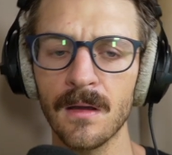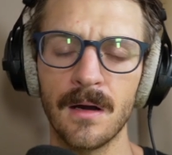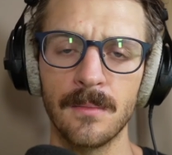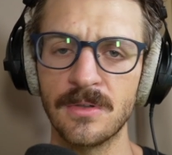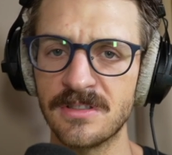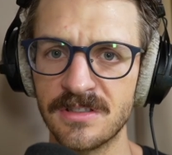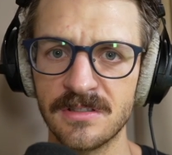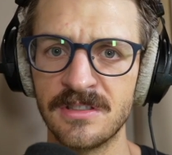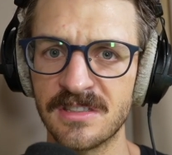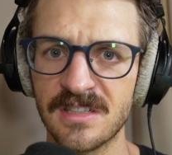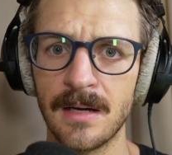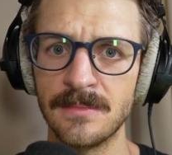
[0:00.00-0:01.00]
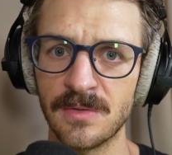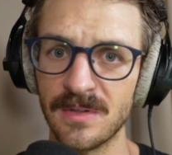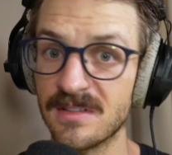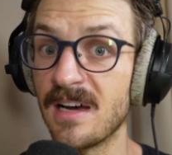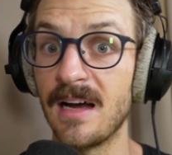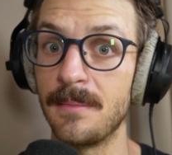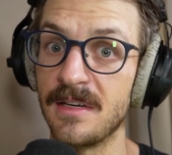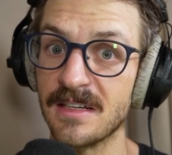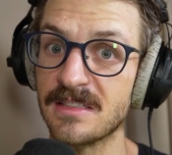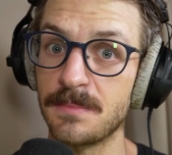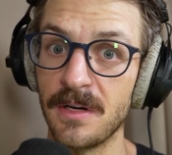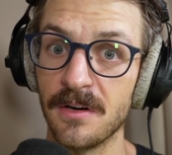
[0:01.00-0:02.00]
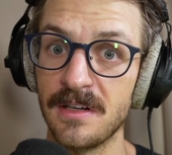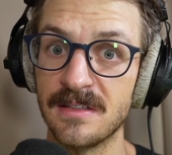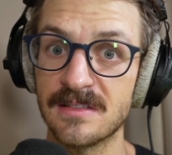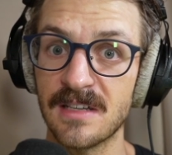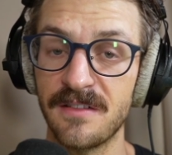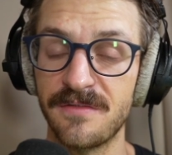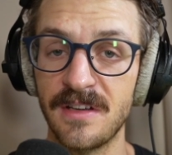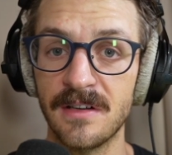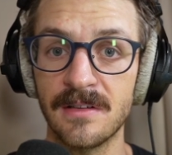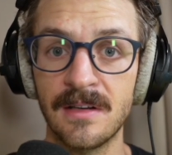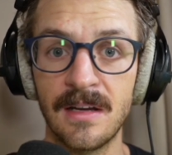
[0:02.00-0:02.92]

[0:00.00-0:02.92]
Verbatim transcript: um, which just comes with time and experience, I feel.